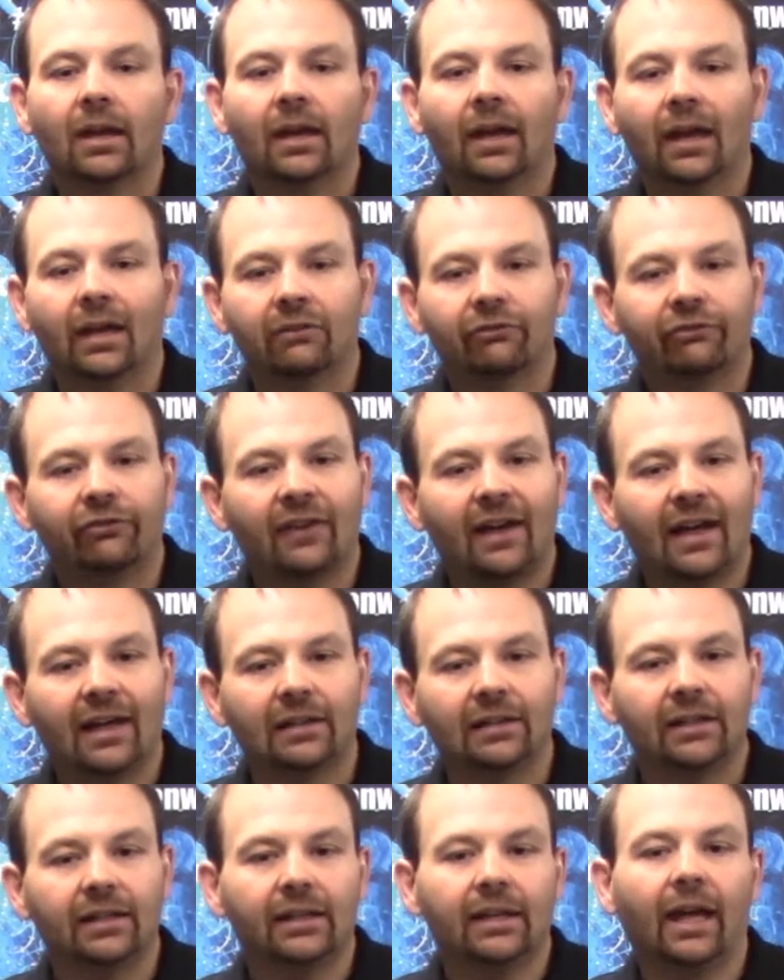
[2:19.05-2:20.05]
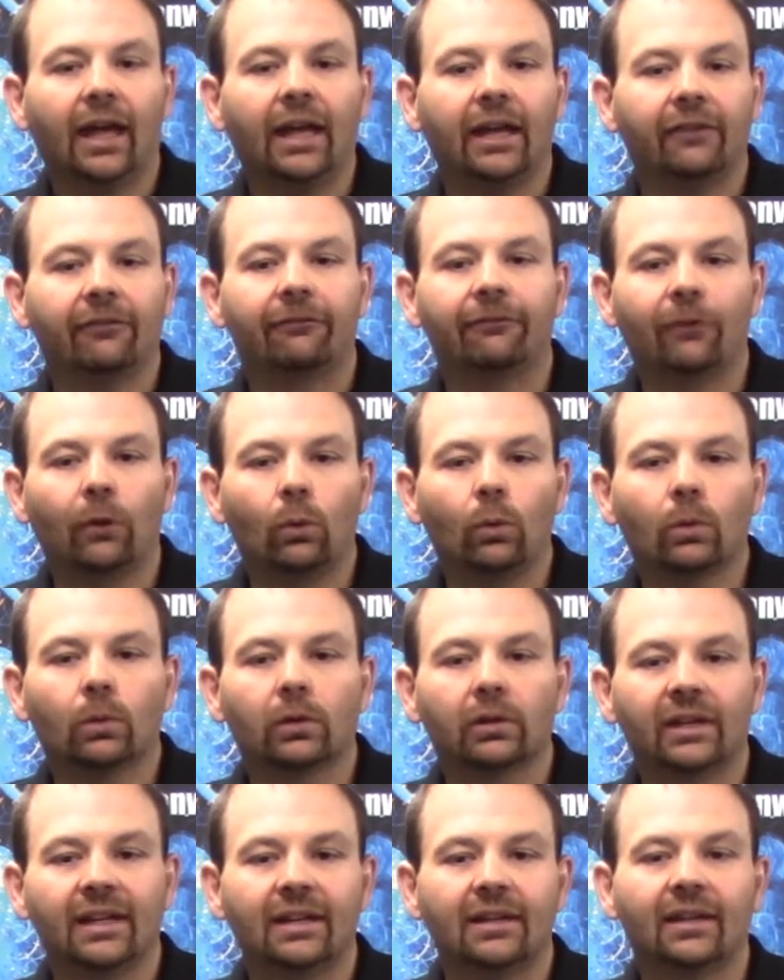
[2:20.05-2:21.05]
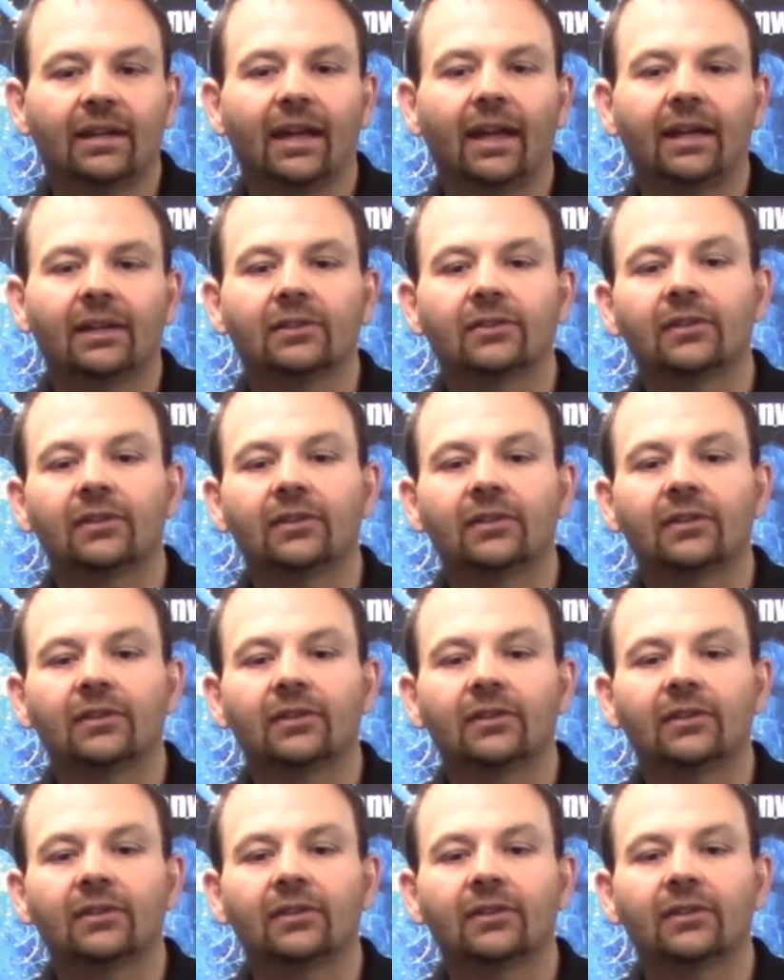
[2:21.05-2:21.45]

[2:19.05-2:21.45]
And finally, a 4 indicates